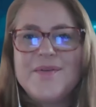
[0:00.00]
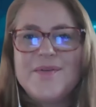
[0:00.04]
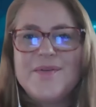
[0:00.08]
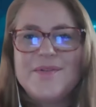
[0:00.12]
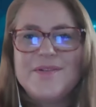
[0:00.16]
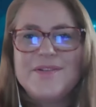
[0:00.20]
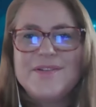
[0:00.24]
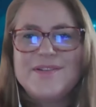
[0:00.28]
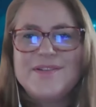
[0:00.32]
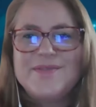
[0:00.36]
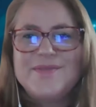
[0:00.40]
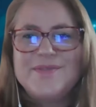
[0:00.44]

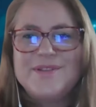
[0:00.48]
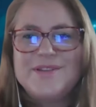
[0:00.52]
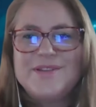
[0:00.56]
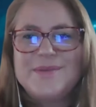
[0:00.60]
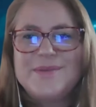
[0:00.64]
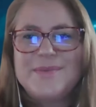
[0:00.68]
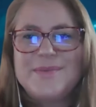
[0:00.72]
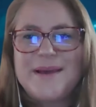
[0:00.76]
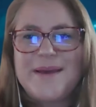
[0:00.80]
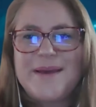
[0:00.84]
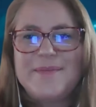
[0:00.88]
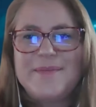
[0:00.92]
Would
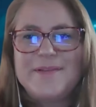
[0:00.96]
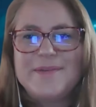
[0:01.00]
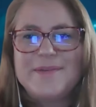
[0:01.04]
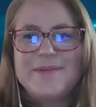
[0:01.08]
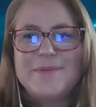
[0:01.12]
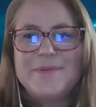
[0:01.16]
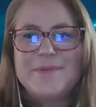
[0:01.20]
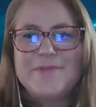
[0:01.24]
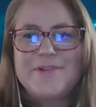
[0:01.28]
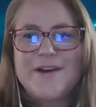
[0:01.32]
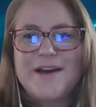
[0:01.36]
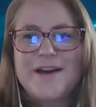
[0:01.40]
you be able to
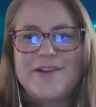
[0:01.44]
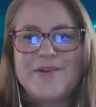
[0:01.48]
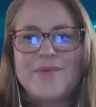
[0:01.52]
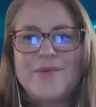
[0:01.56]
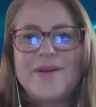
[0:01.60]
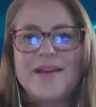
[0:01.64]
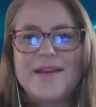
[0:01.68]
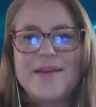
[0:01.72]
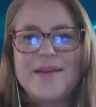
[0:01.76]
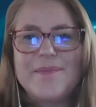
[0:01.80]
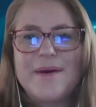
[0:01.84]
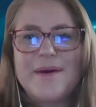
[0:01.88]
provide a
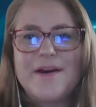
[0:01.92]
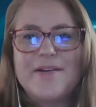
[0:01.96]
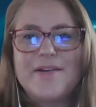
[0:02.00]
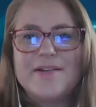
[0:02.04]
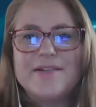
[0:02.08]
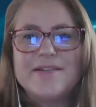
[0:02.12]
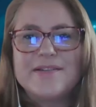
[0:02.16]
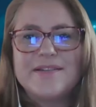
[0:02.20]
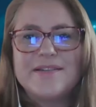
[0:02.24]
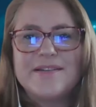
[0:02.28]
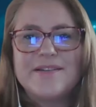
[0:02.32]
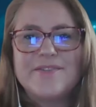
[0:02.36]
quick
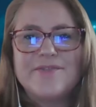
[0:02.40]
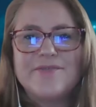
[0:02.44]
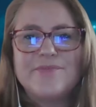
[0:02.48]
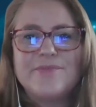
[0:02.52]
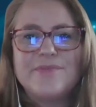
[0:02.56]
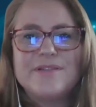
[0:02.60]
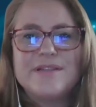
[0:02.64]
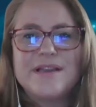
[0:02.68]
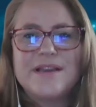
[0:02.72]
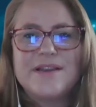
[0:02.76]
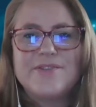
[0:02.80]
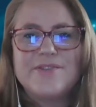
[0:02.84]
comparison
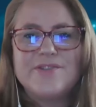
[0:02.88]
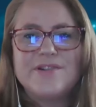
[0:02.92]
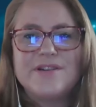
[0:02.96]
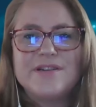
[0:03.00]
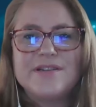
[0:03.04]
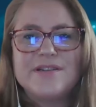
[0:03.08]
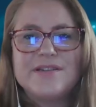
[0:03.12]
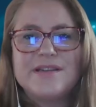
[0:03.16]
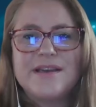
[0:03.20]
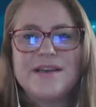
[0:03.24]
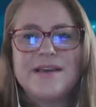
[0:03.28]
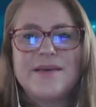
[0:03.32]
of
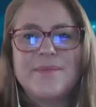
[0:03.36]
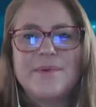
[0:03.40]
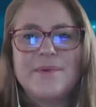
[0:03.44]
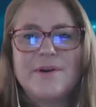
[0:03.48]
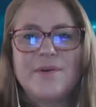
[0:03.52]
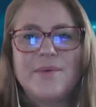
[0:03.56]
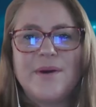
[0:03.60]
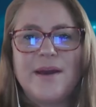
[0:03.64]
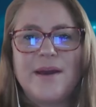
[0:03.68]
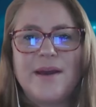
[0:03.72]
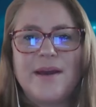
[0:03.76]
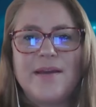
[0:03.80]
Bisantrene's
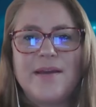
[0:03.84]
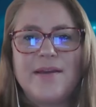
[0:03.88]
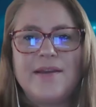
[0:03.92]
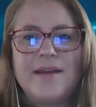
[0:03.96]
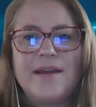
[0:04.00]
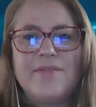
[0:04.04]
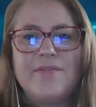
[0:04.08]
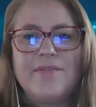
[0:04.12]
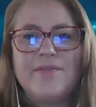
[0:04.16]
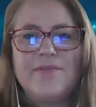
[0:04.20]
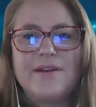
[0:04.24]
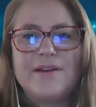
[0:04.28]
MOA and
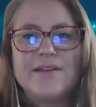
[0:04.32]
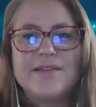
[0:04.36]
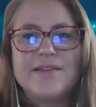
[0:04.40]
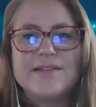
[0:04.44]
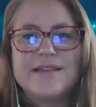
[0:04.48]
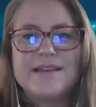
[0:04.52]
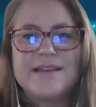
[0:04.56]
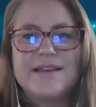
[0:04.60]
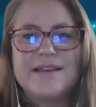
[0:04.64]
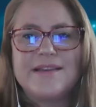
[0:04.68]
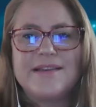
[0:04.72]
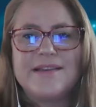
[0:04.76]

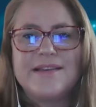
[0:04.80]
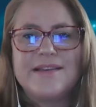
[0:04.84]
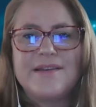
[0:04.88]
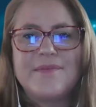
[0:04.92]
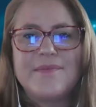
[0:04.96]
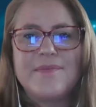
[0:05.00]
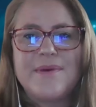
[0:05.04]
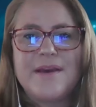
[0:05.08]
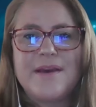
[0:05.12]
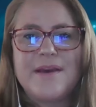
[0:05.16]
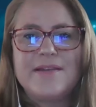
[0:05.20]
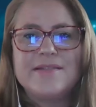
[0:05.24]
efficacy
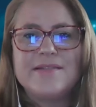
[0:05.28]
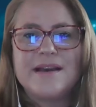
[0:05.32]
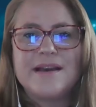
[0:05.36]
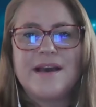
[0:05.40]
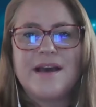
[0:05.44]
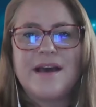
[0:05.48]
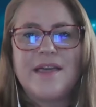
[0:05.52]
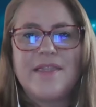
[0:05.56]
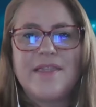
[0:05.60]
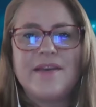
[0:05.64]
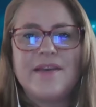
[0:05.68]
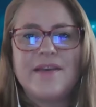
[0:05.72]
compared to
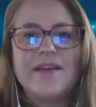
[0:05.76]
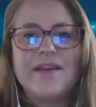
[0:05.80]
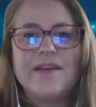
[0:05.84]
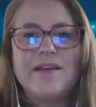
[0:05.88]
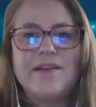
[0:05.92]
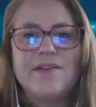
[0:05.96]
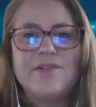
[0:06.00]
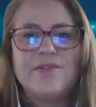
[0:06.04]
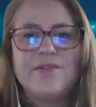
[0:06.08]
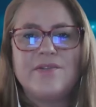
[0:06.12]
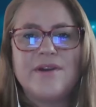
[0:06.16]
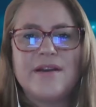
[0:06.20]
other
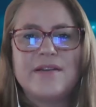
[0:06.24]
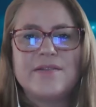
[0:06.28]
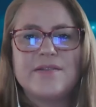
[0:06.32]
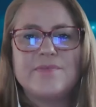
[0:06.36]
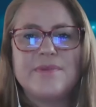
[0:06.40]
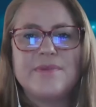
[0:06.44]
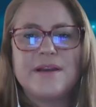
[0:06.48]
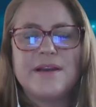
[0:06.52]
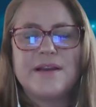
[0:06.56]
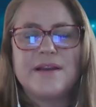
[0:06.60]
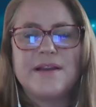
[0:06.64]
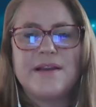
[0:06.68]

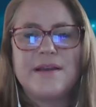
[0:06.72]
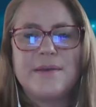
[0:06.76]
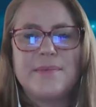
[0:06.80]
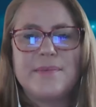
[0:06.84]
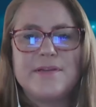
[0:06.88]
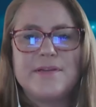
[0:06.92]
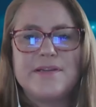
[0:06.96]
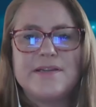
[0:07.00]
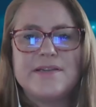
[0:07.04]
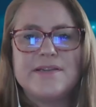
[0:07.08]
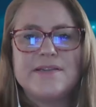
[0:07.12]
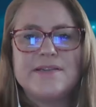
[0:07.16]
indirect MYC
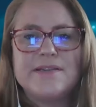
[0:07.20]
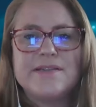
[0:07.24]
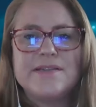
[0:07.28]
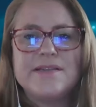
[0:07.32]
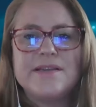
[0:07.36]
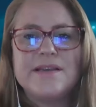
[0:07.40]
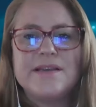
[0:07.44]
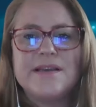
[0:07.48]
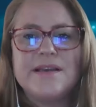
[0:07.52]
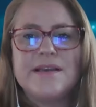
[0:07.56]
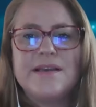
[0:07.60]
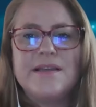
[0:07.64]
inhibitors
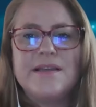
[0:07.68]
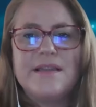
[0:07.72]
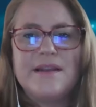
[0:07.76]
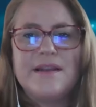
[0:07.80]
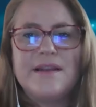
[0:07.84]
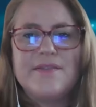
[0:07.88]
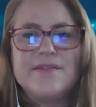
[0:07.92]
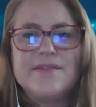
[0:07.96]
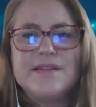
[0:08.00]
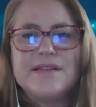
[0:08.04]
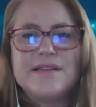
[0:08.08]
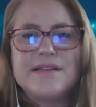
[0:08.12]

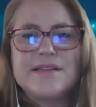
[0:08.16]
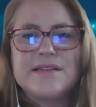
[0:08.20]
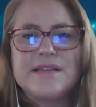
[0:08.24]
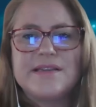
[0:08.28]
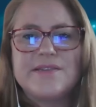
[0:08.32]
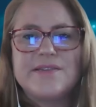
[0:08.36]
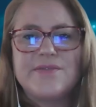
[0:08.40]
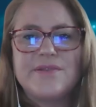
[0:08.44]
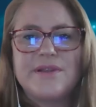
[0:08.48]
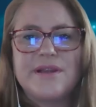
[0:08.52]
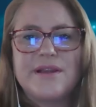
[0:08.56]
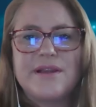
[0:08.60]
that have
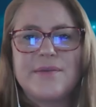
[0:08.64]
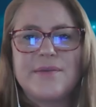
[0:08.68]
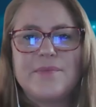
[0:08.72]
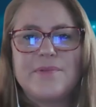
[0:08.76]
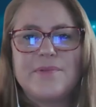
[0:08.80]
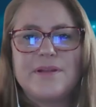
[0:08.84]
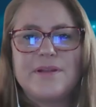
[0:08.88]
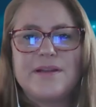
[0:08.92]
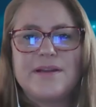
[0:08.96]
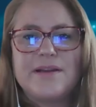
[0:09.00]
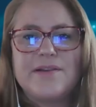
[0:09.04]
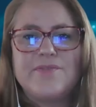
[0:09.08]
successfully
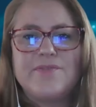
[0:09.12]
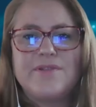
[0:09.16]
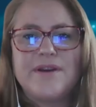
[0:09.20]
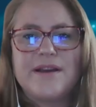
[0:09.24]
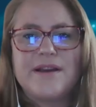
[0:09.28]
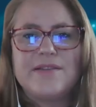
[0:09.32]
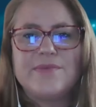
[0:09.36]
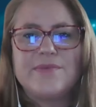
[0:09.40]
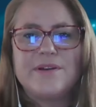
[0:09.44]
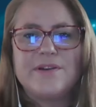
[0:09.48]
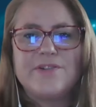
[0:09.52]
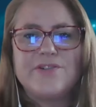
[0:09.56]
completed
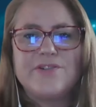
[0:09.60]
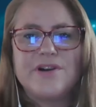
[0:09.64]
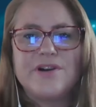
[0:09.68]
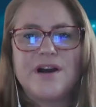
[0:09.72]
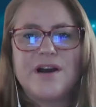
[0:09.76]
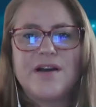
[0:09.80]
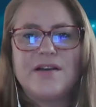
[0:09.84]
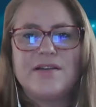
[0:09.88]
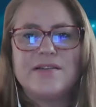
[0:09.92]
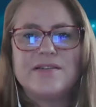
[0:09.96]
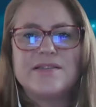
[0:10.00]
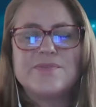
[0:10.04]
phase 1
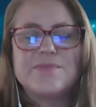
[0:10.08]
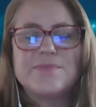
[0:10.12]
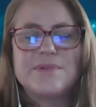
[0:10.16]
trials?